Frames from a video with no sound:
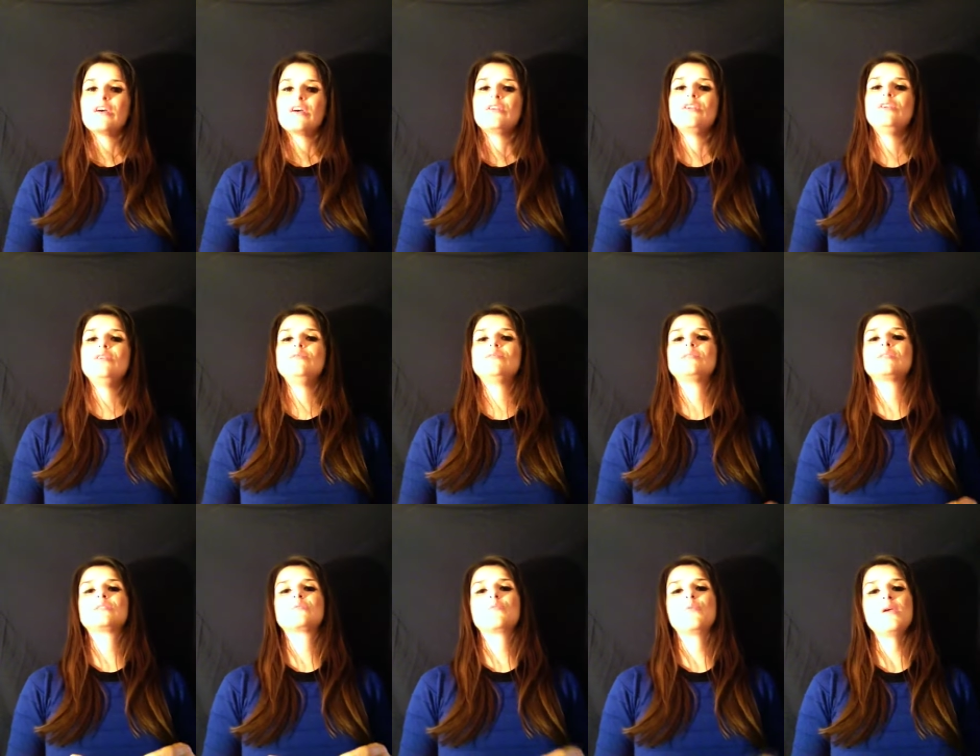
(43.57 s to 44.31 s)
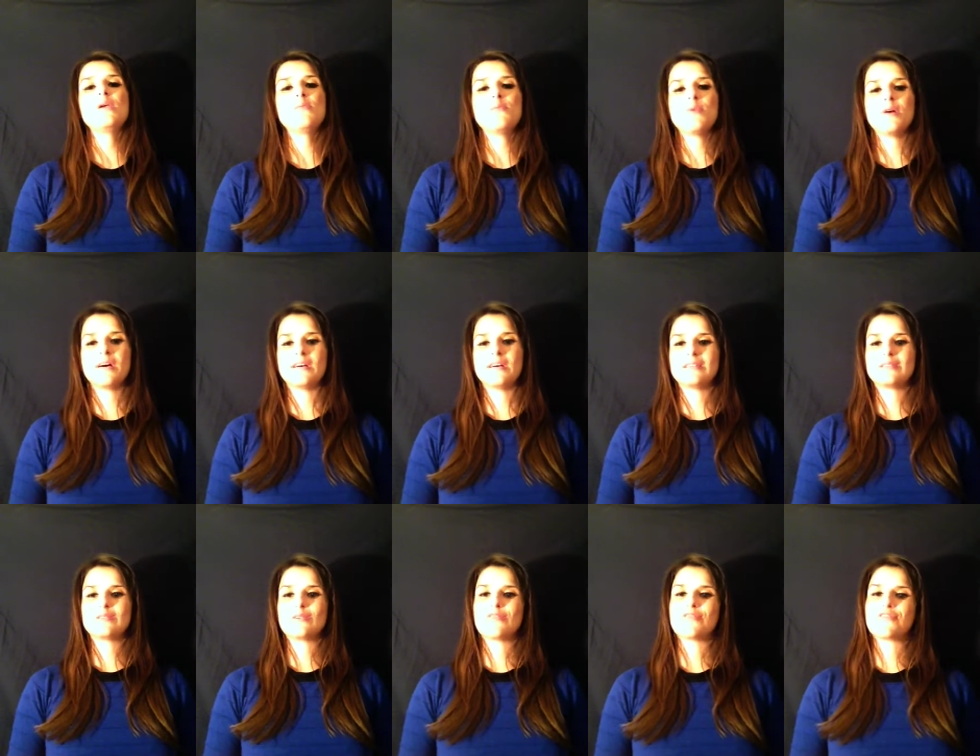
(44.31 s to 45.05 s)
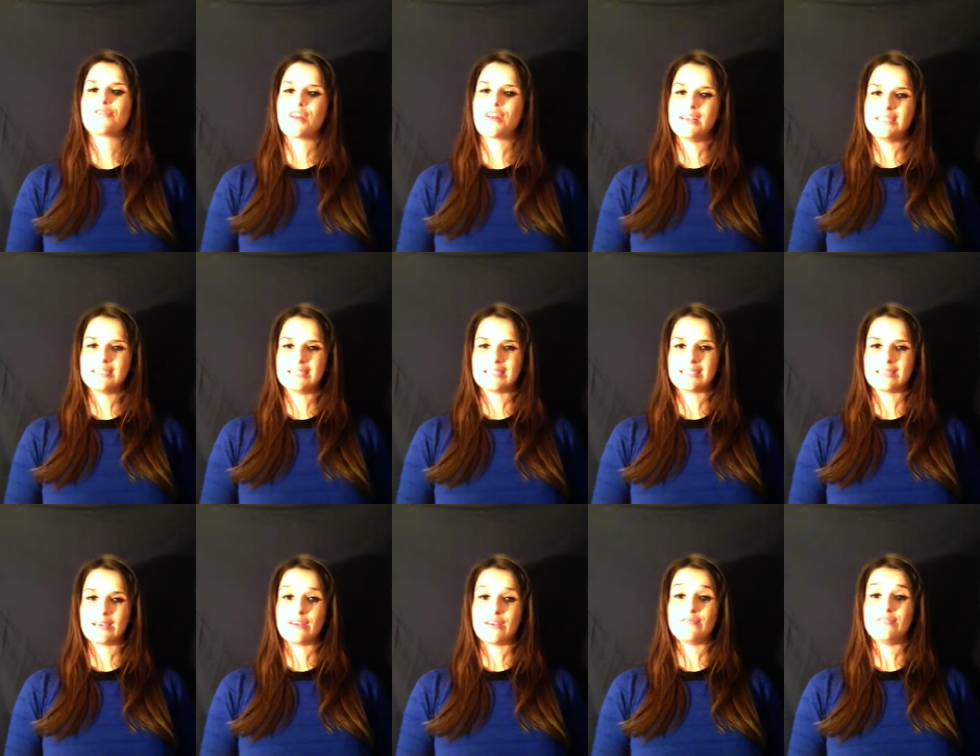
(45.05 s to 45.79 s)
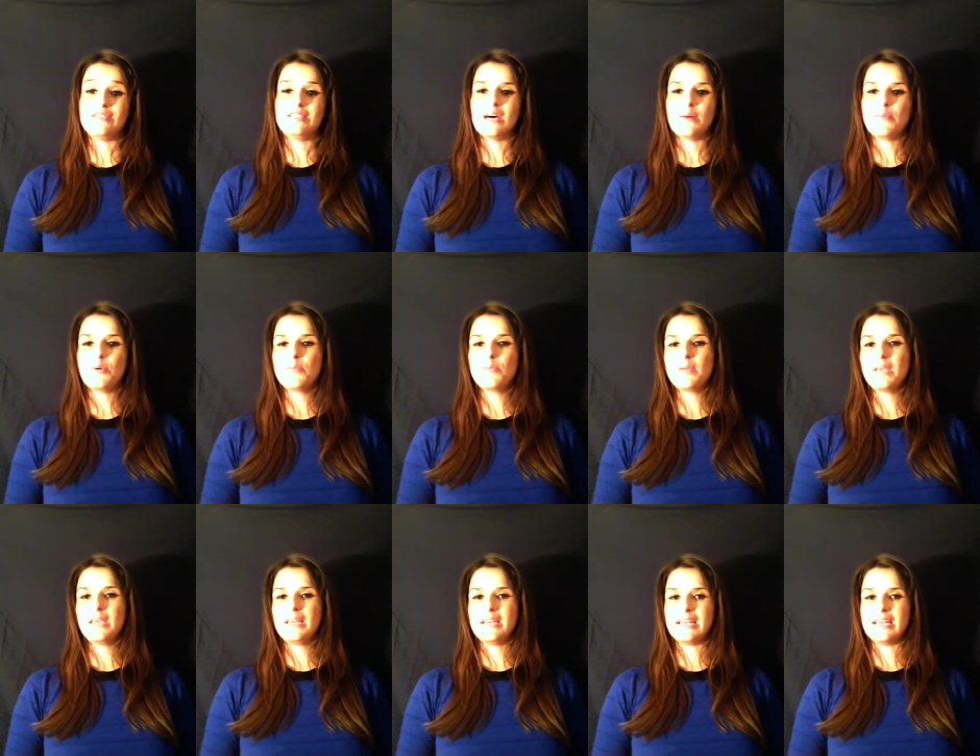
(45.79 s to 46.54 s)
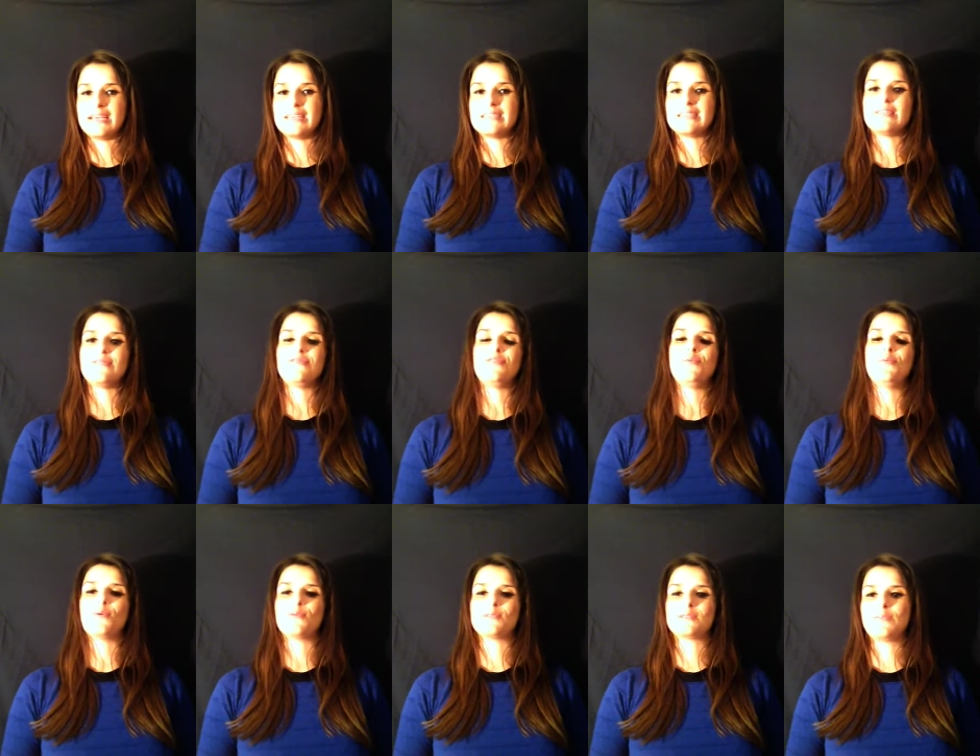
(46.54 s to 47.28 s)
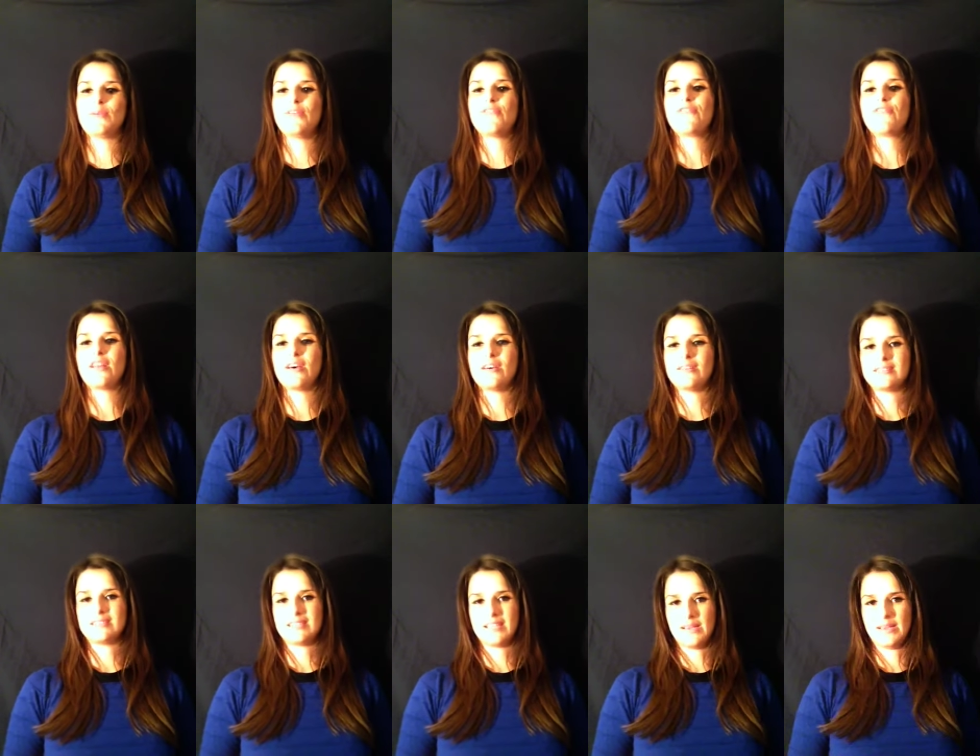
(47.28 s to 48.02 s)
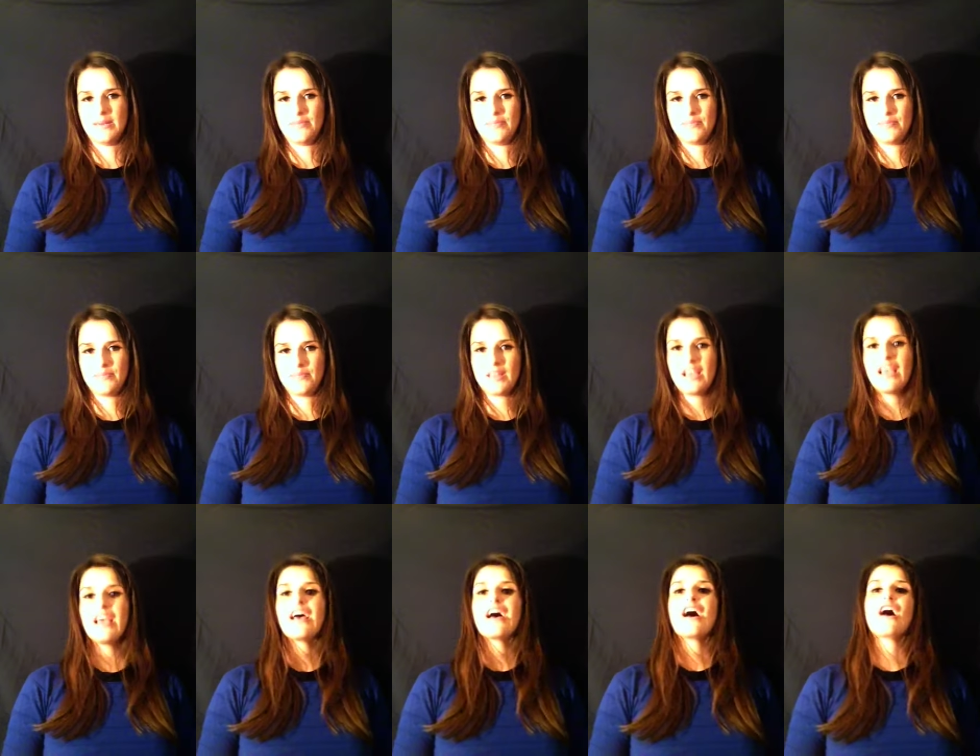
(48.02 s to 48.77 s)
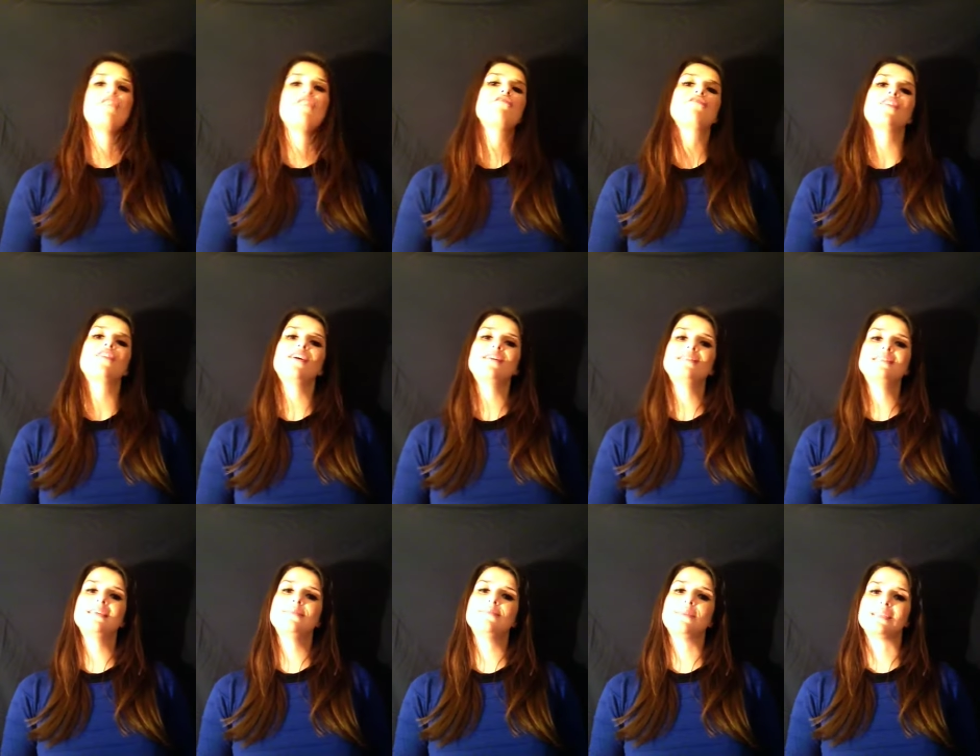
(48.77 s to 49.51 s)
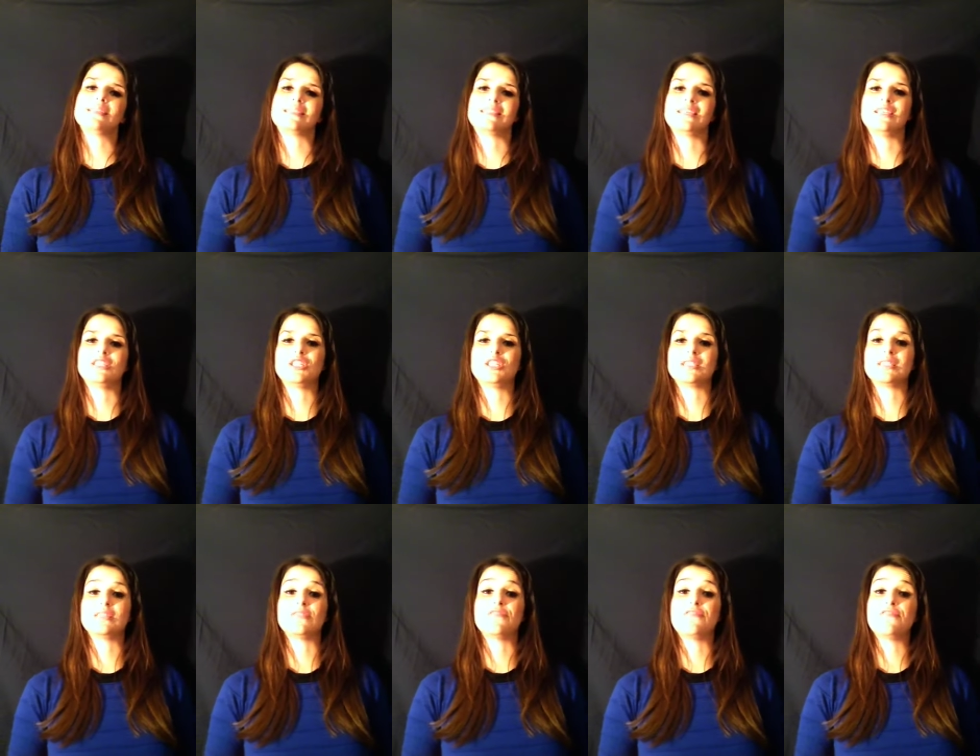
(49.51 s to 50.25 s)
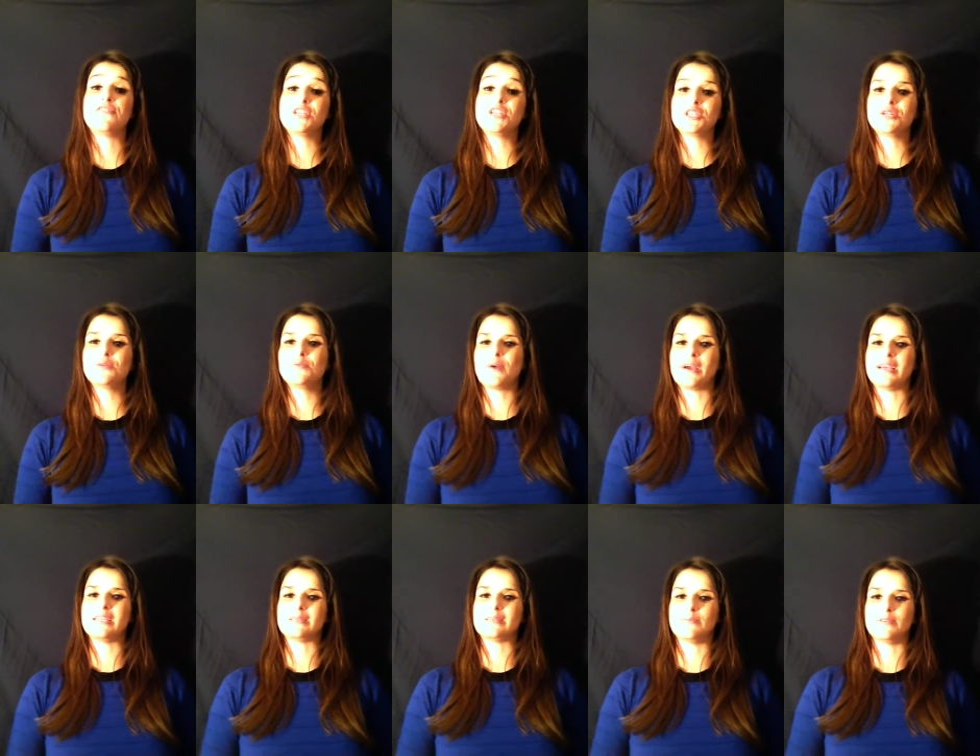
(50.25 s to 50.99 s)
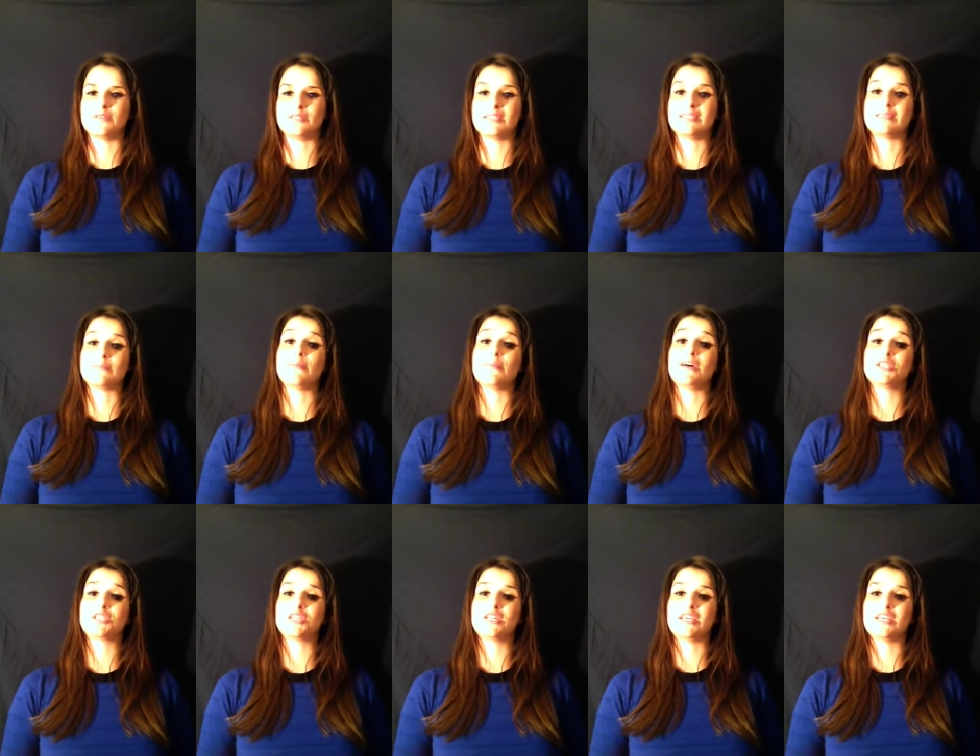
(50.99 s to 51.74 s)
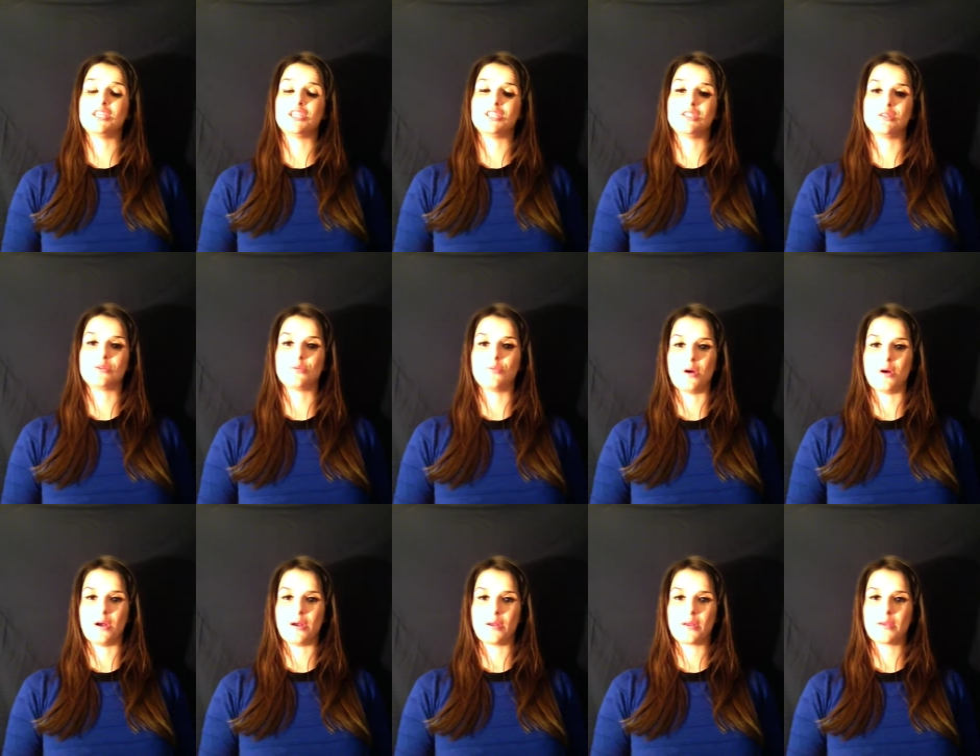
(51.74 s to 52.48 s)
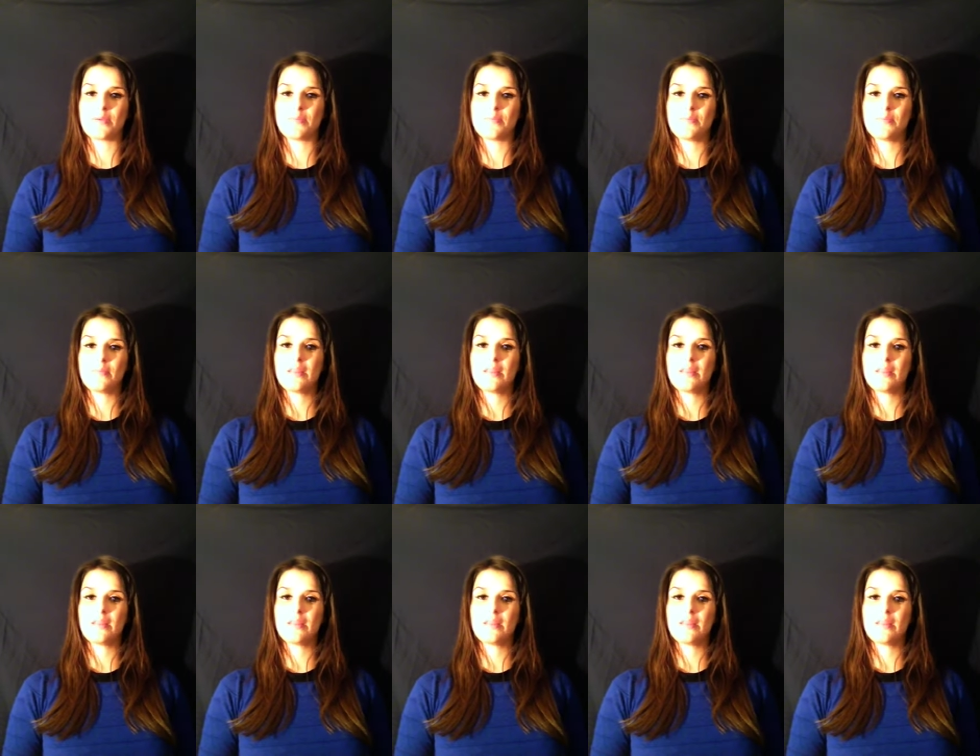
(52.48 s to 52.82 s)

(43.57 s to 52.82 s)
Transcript: Use sweet words or phrases that have double meanings if you want to be flirty. A flirty message is an efficient way to put his imagination to work.